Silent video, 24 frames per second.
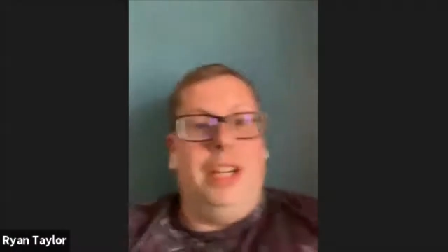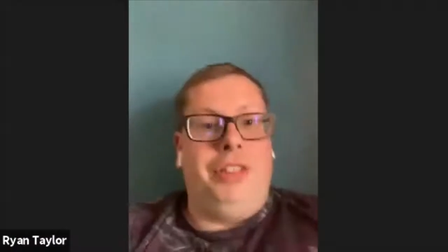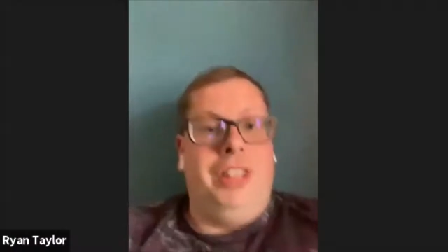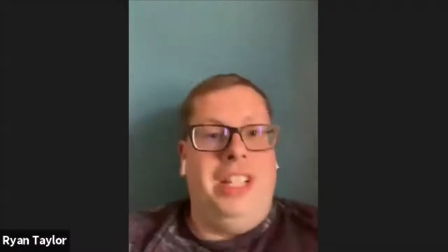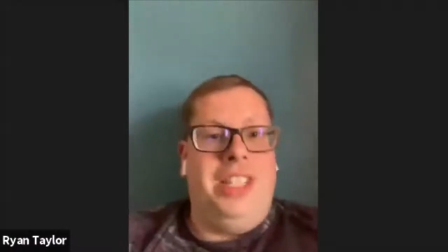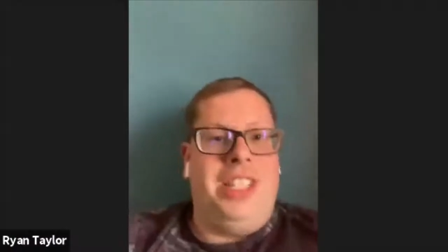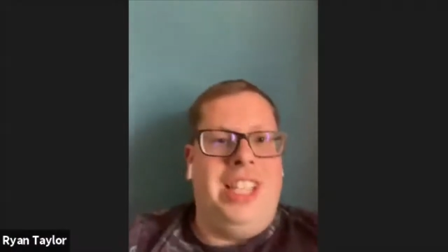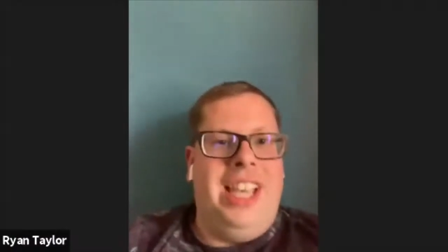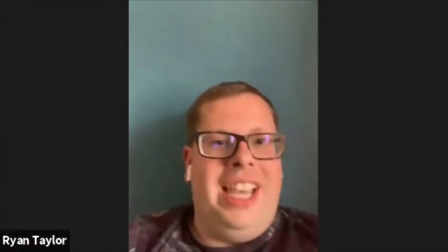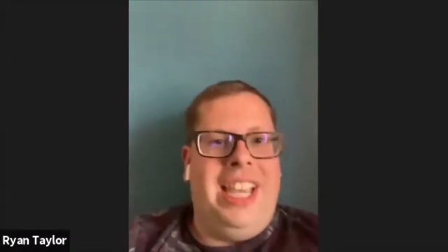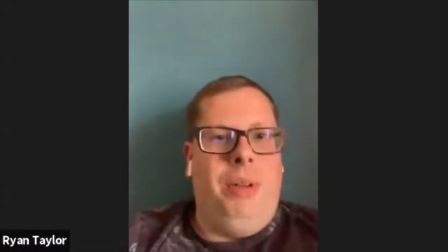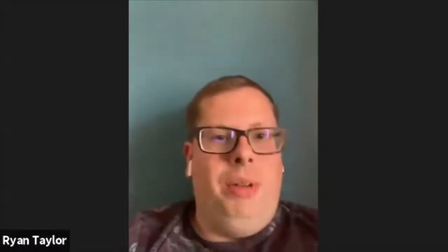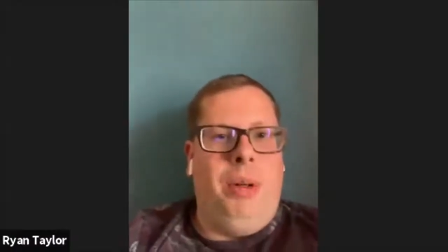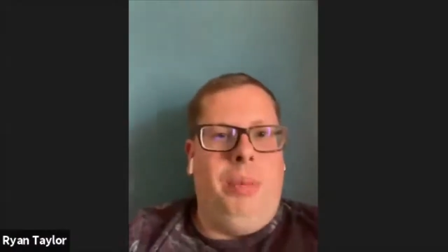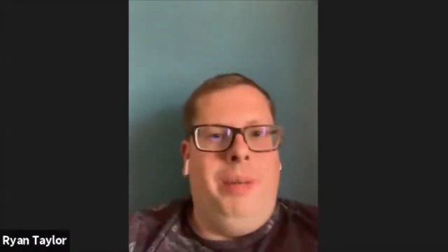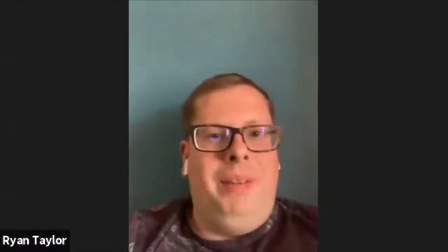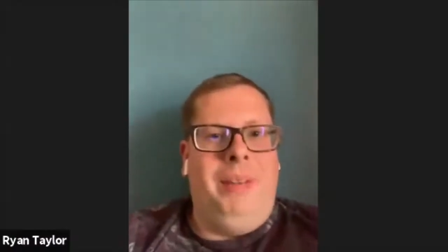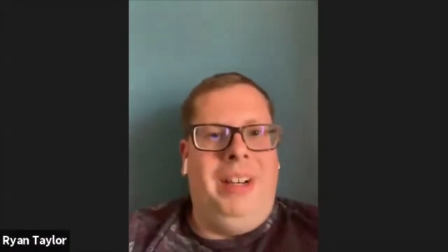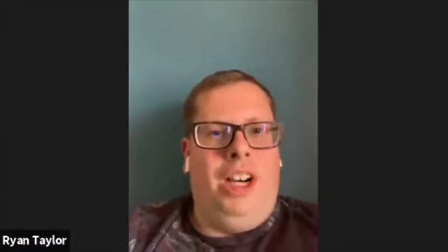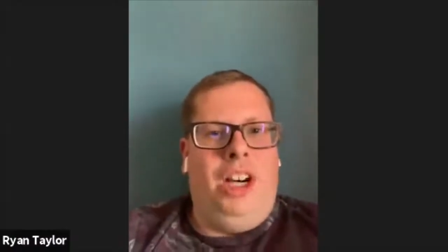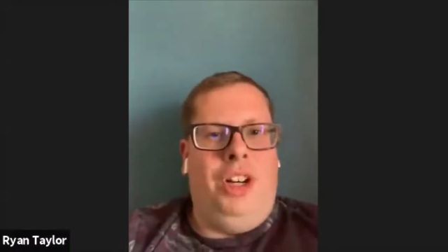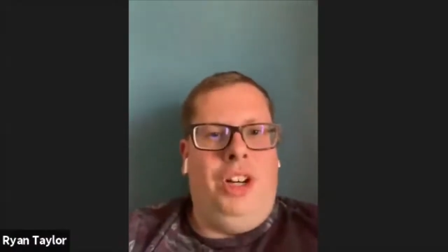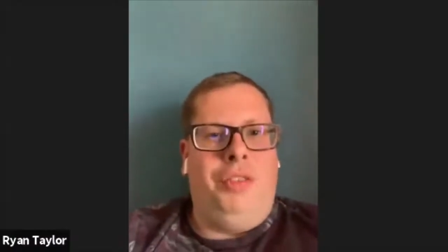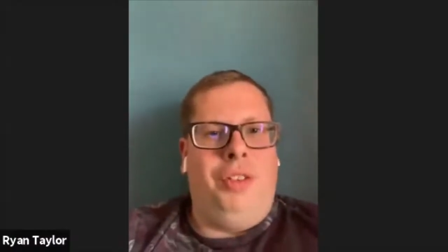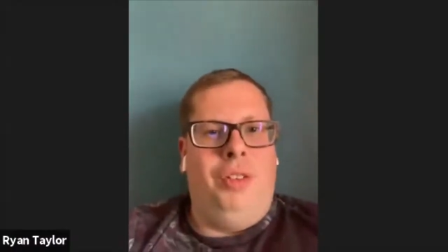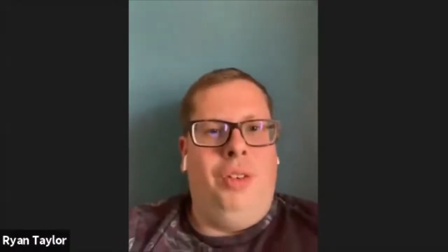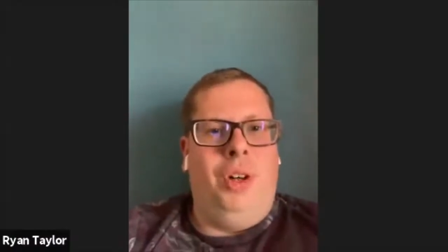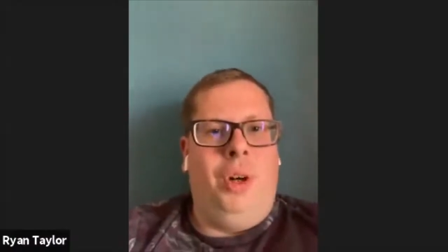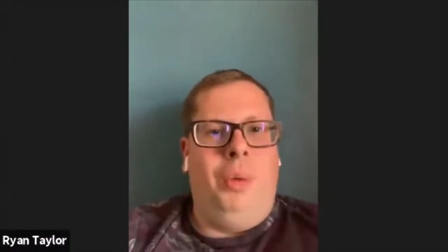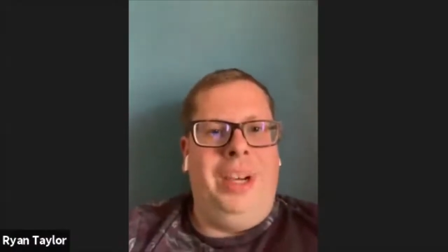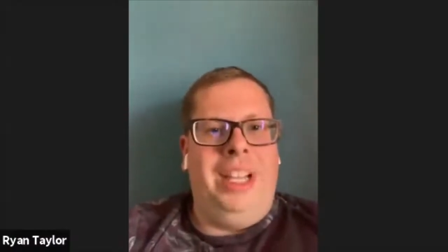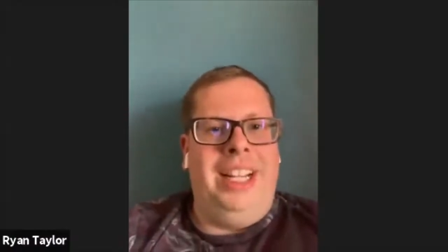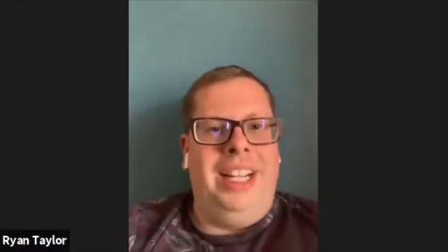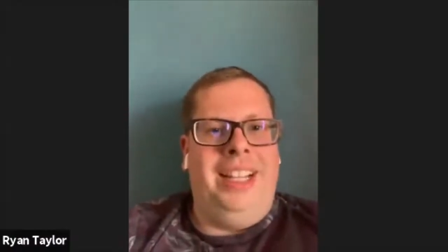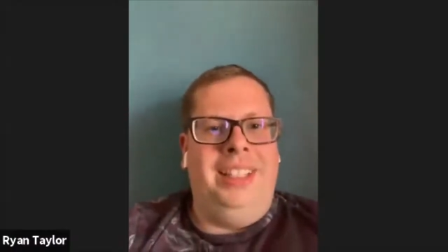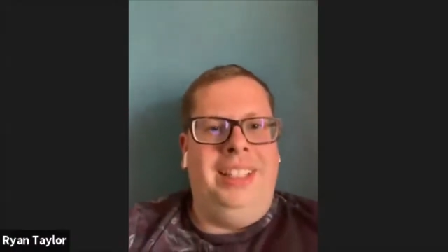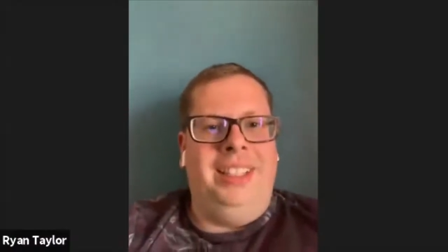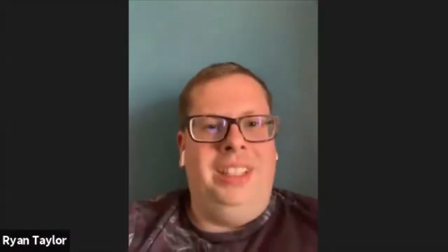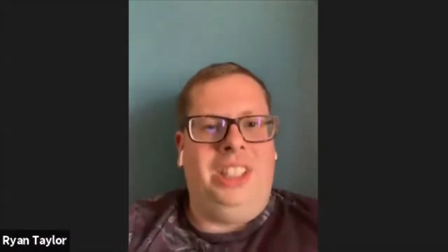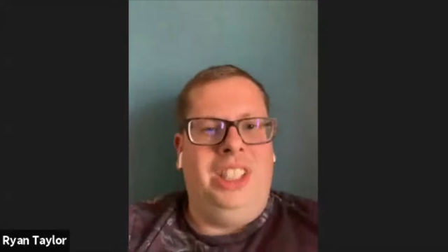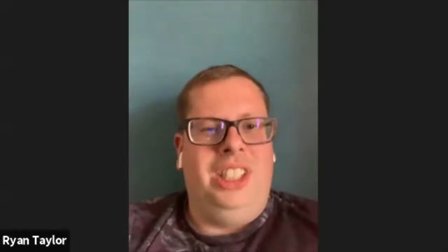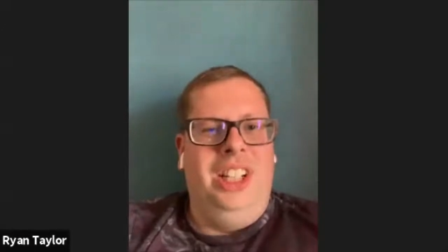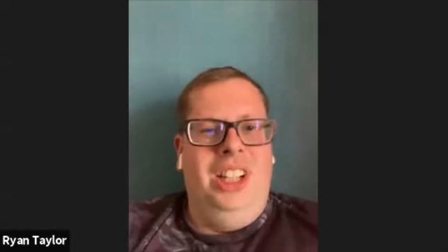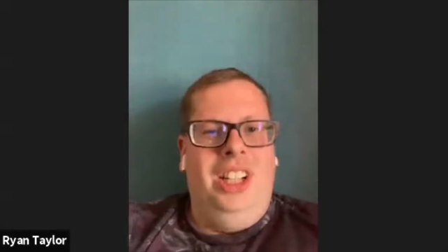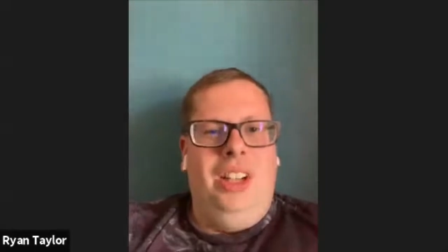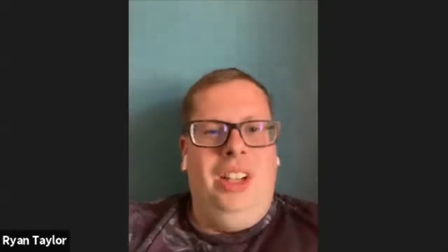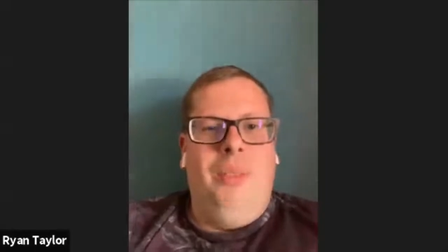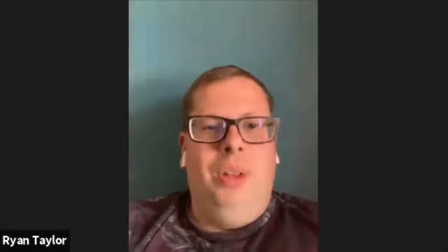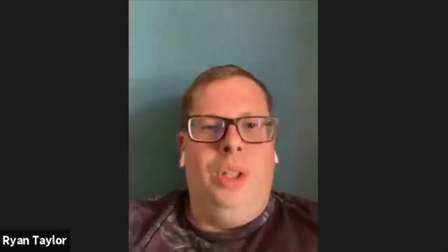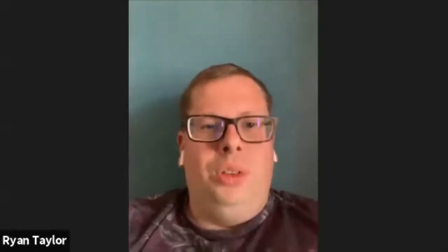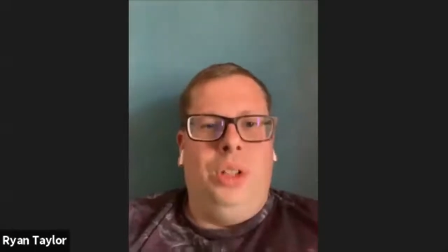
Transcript: definitely take you up on that offer, Owen, and